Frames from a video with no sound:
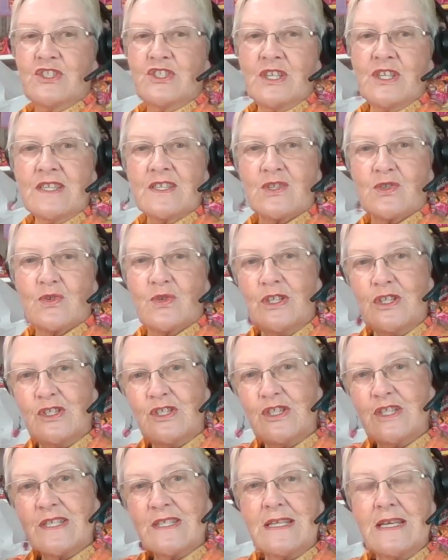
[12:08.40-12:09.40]
jigsaw. You
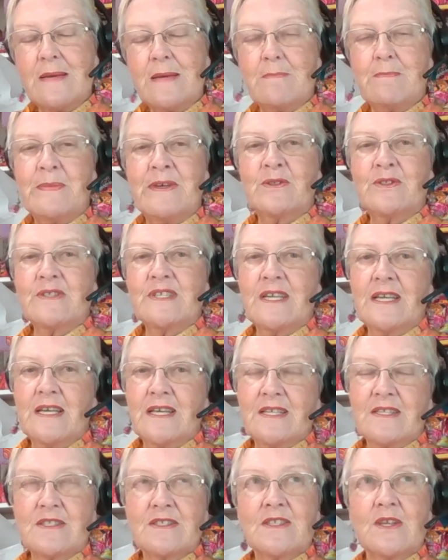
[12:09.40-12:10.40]
just keep building
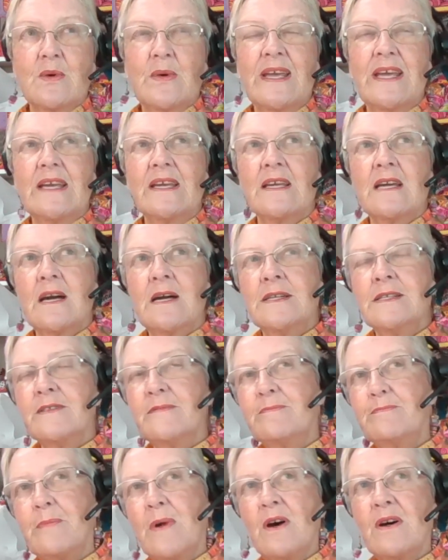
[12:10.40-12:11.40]
it. So it kind of
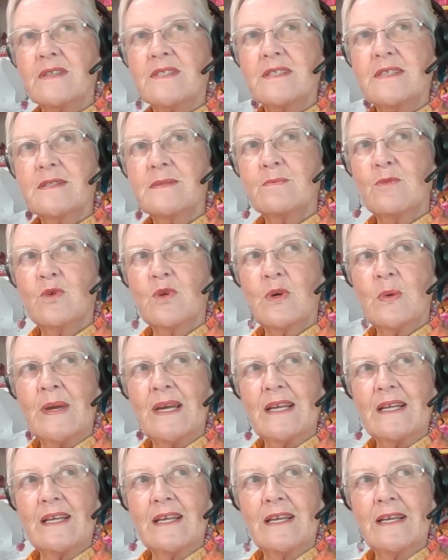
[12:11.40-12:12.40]
passes more
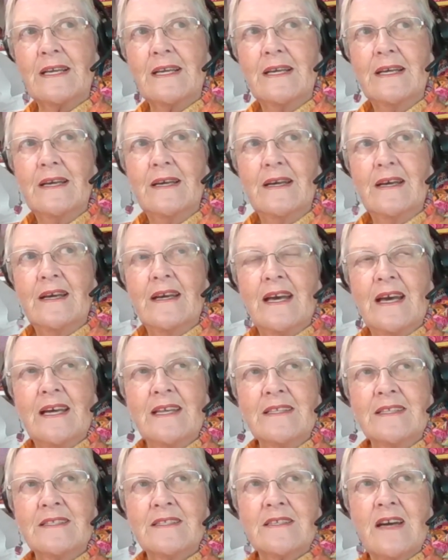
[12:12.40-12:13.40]
quickly.
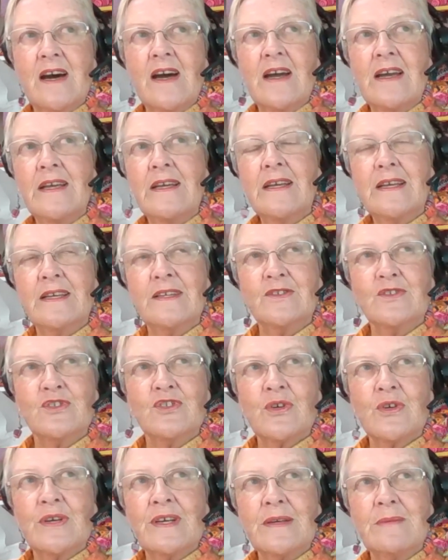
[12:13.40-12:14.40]
And I
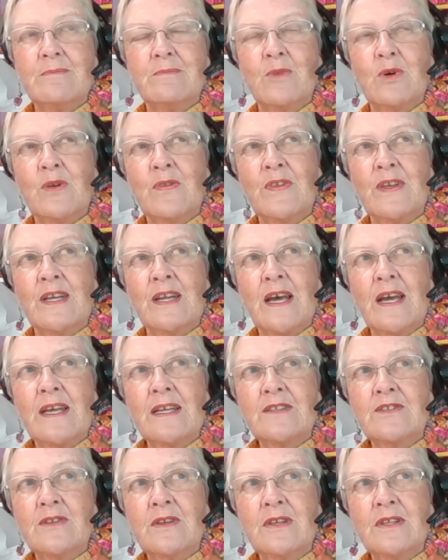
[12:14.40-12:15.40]
enjoy it more than
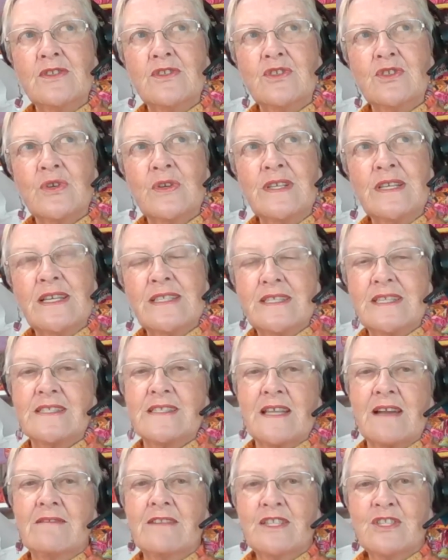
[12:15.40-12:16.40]
I enjoy
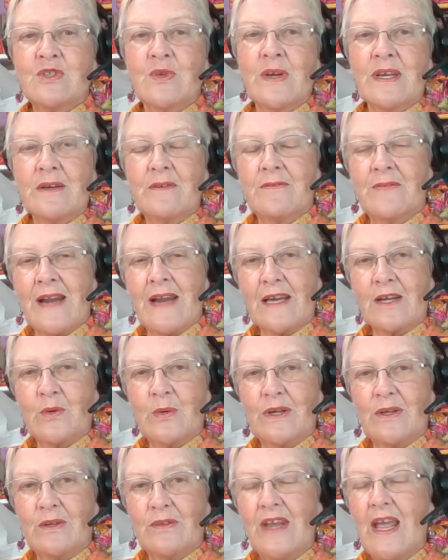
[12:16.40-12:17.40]
necessarily doing a flat
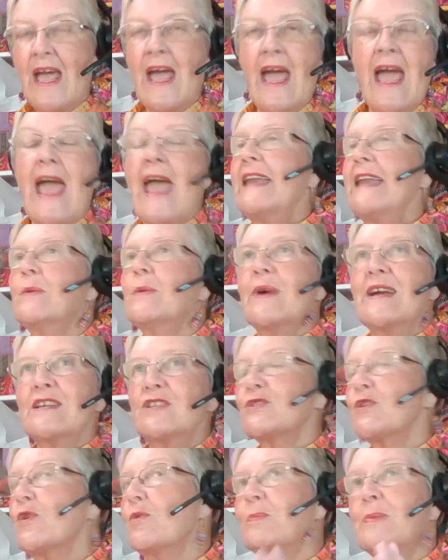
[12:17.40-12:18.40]
quilt. Anyway,
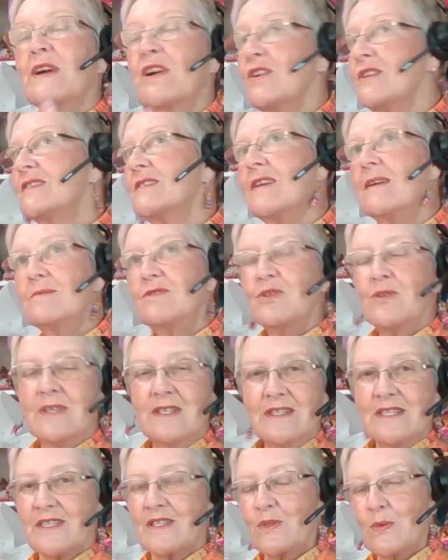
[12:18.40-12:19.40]
so because I'm
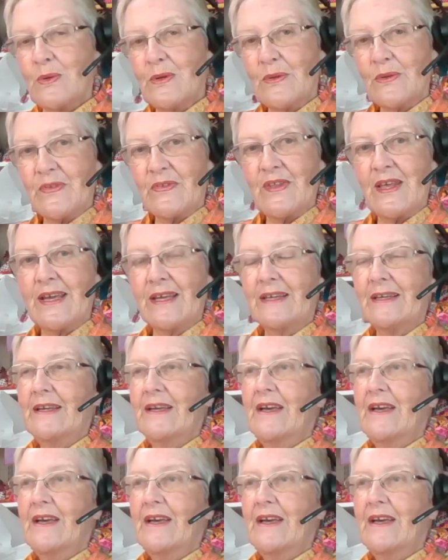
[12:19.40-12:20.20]
doing this quilt thing,